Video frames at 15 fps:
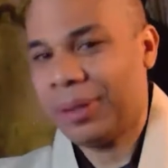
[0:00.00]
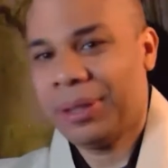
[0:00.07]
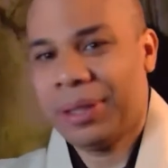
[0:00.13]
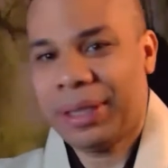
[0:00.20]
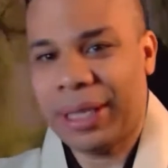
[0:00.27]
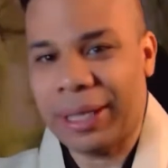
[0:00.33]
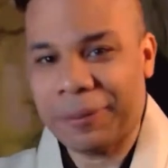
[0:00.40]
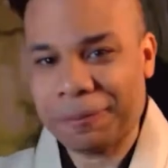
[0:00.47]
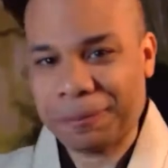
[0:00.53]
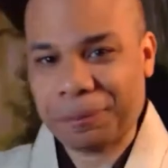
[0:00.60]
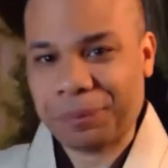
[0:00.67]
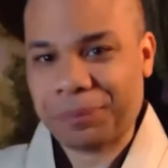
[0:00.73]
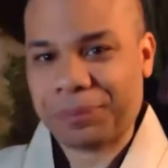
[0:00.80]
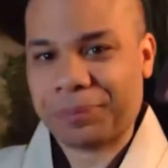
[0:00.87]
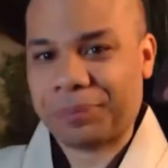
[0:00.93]
Okay.
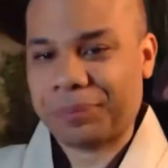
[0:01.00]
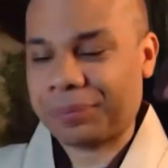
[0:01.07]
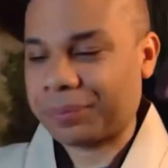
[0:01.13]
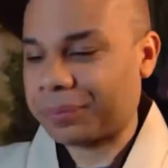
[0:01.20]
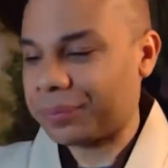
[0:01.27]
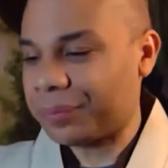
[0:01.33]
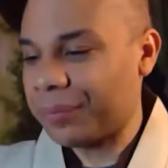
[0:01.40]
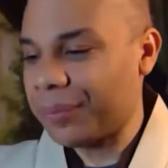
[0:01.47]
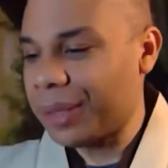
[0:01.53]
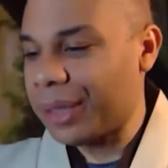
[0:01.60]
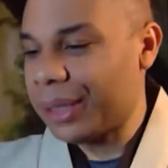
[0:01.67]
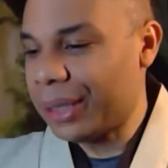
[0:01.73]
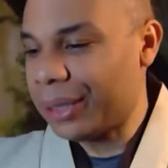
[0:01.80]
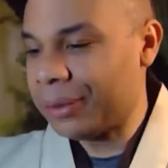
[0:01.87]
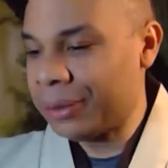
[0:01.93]

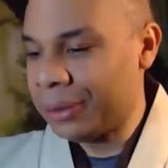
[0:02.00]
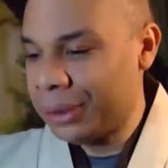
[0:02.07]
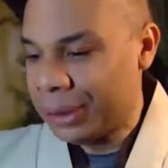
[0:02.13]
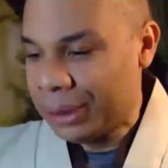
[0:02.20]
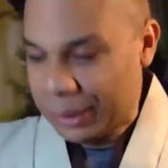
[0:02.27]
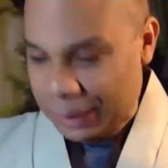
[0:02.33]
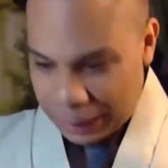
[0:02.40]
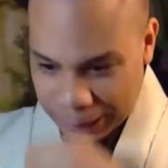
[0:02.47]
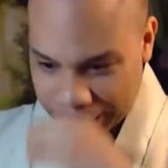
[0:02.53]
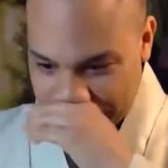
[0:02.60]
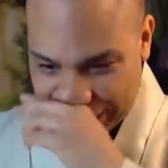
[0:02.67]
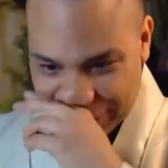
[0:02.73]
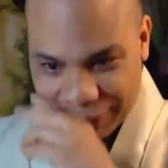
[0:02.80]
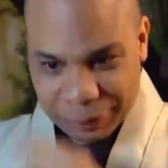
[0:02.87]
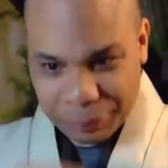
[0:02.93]
Now the other
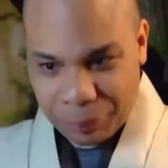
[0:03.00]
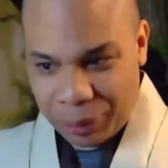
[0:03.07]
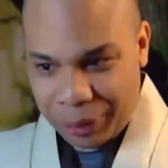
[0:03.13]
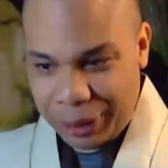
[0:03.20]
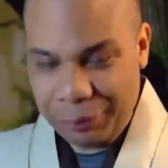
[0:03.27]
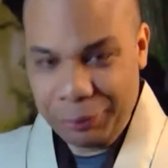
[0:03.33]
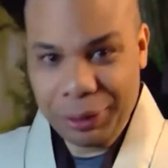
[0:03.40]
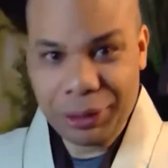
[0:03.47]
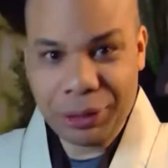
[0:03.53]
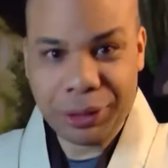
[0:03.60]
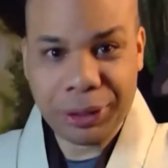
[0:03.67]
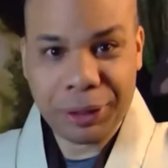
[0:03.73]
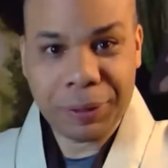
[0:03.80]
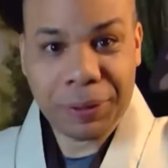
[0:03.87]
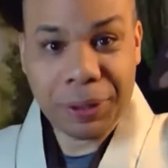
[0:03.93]
thing I want to point out with
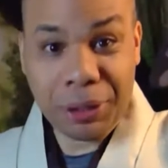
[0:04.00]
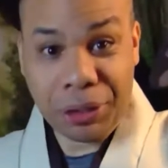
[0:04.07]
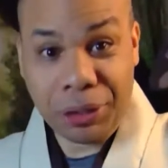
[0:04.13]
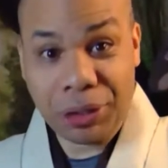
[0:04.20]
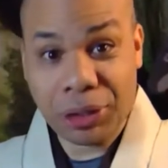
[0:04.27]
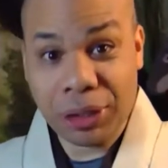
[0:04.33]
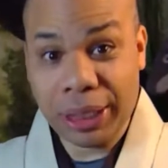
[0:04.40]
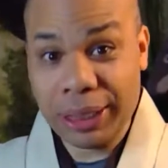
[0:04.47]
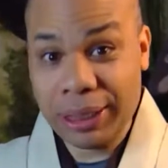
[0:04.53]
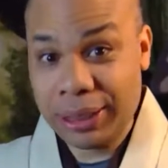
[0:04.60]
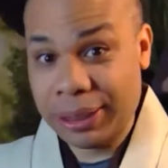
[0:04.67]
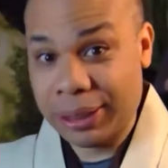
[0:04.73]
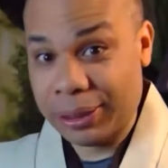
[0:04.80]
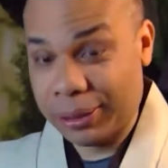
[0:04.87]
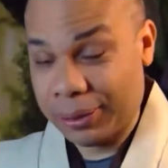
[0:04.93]
your
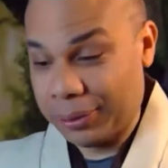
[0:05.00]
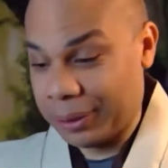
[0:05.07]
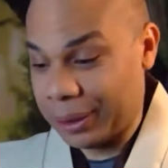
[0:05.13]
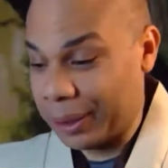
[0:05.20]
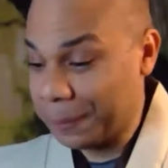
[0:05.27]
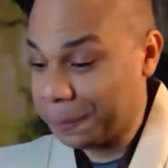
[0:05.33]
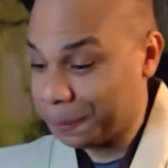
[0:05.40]
slicing too, yeah.